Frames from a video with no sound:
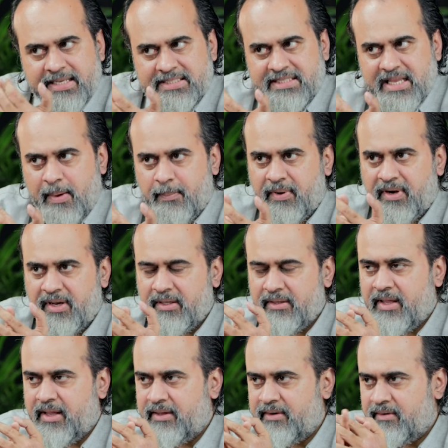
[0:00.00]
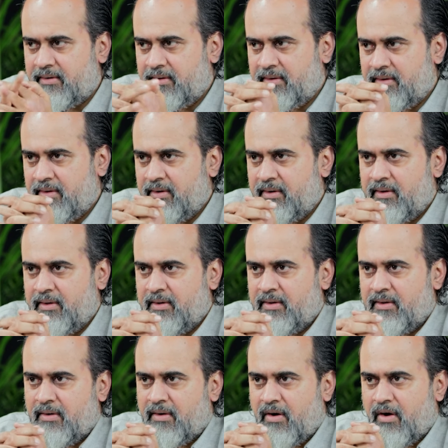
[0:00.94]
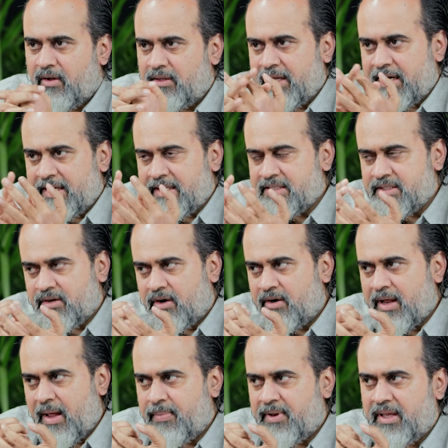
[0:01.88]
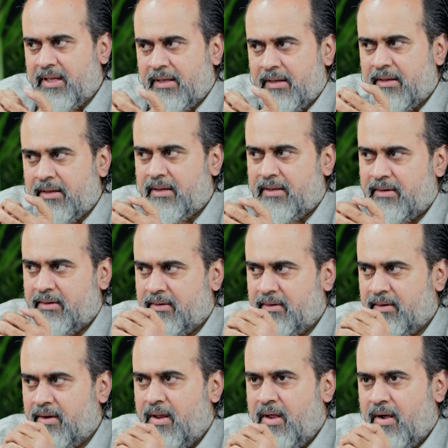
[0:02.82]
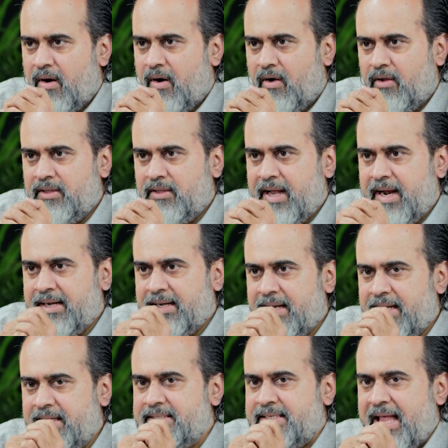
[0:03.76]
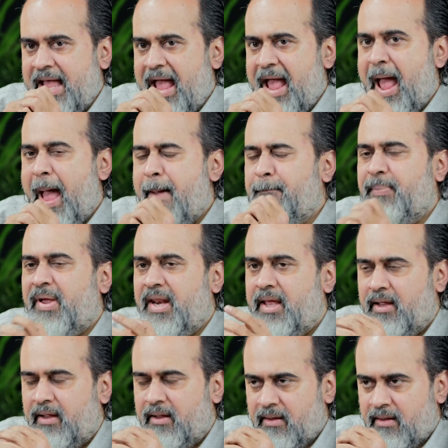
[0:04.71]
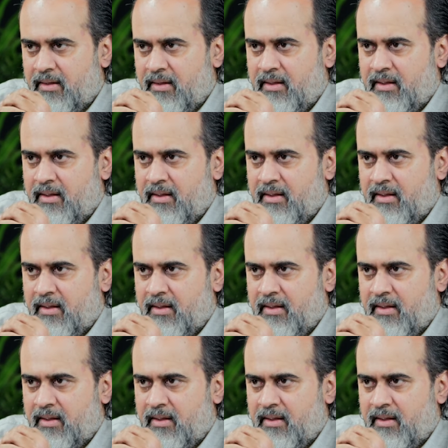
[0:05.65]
that is happening there, all that is not happening here, all that is happening,